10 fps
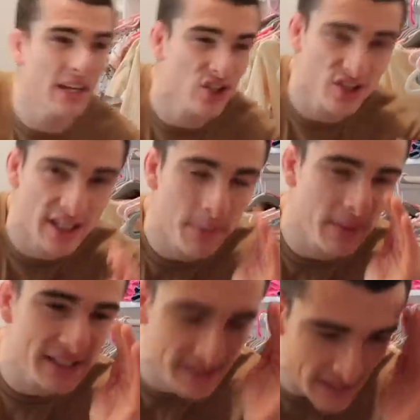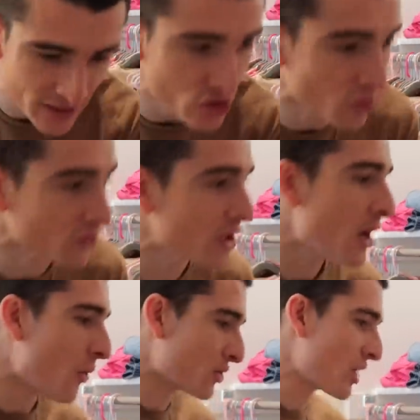and just keep essentials.
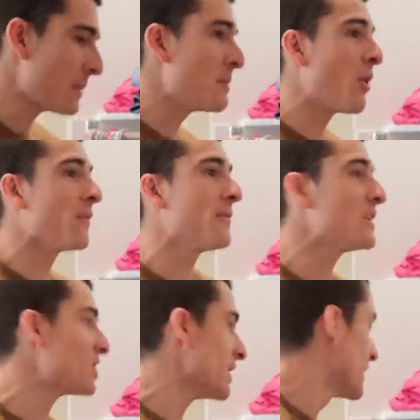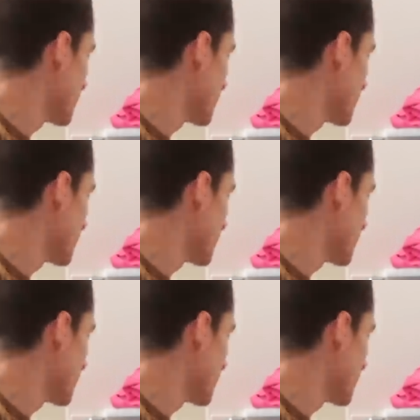We're trying to be more efficient.